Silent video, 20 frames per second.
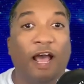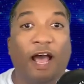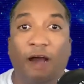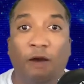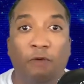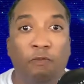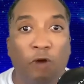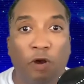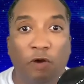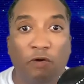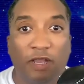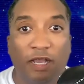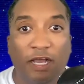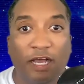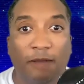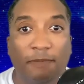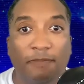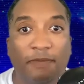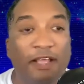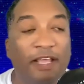I woke
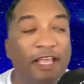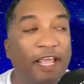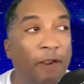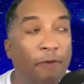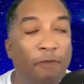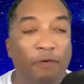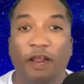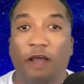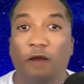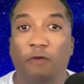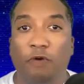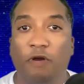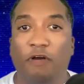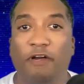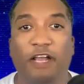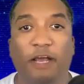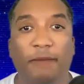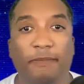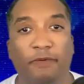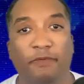up. And when I
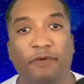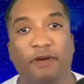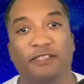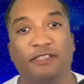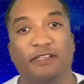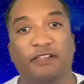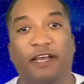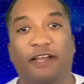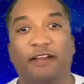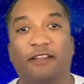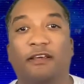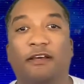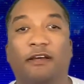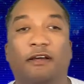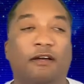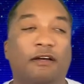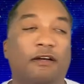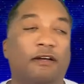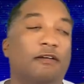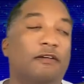woke up, it wasn't like the,
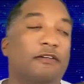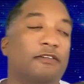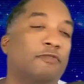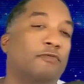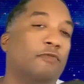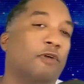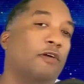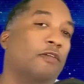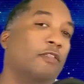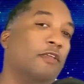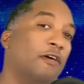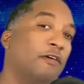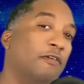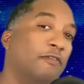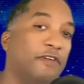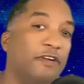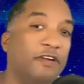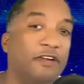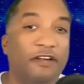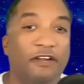oh, you roll
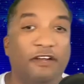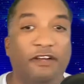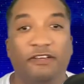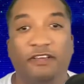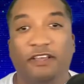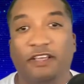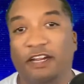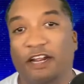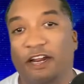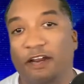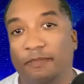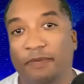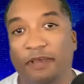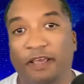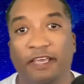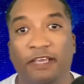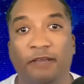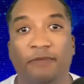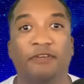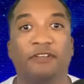over or you get out of
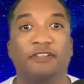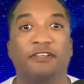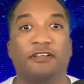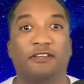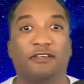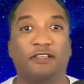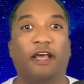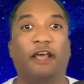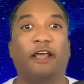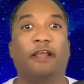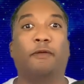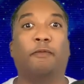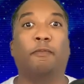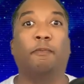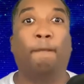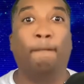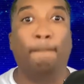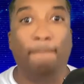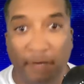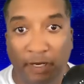bed. It was just like,
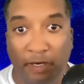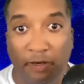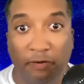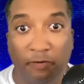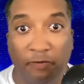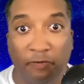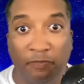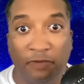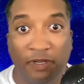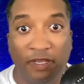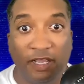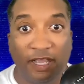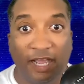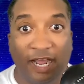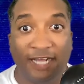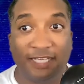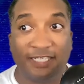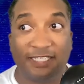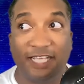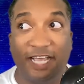boom.
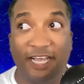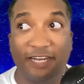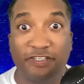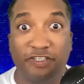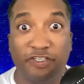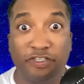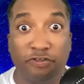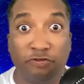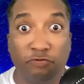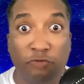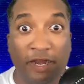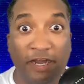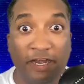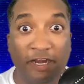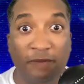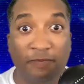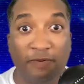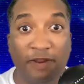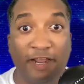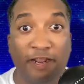I sat straight
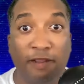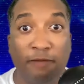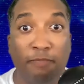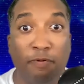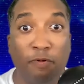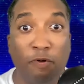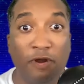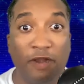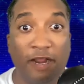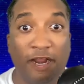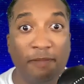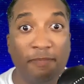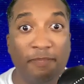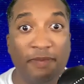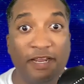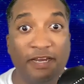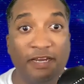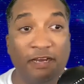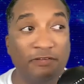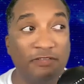up like a board out of
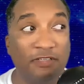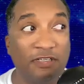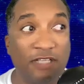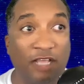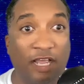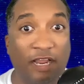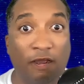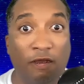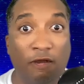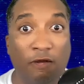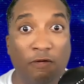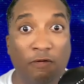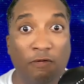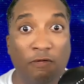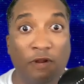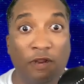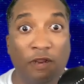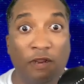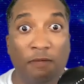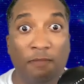bed. And I was just like,
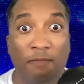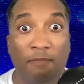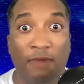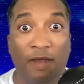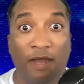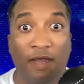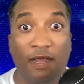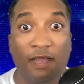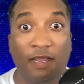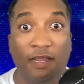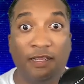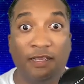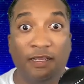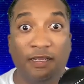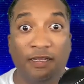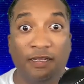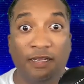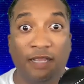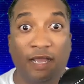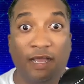oh my
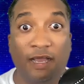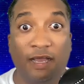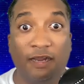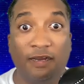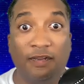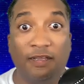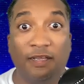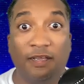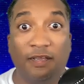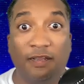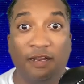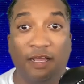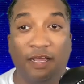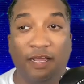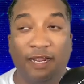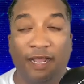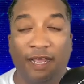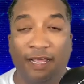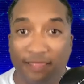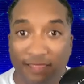God.
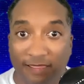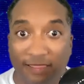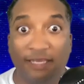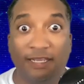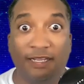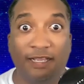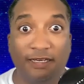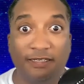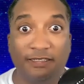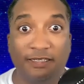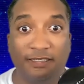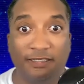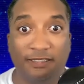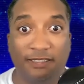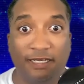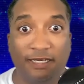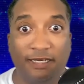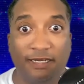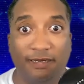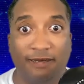Like, I think I just
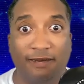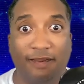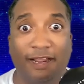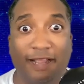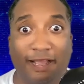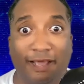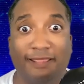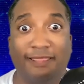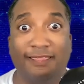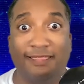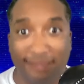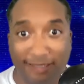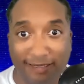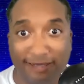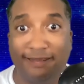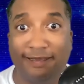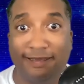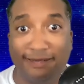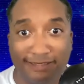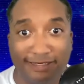did it. Like, I
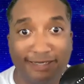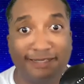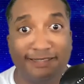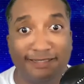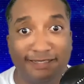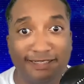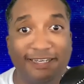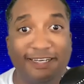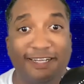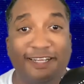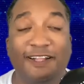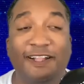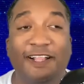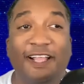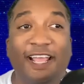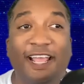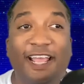think I just did it.